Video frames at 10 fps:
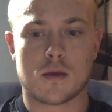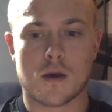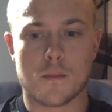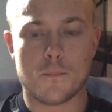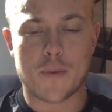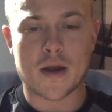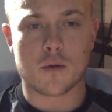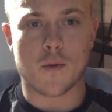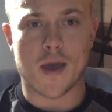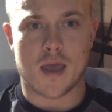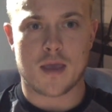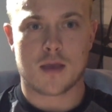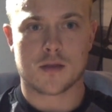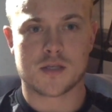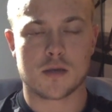A better
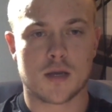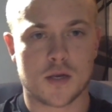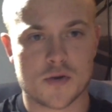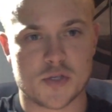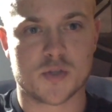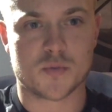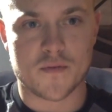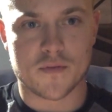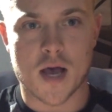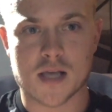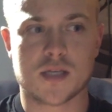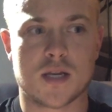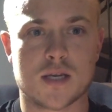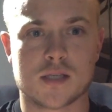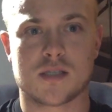way to increase your swing
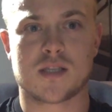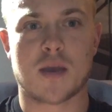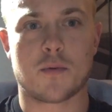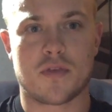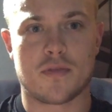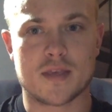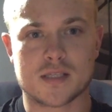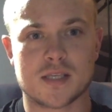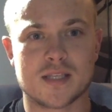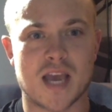velocity is to stay within this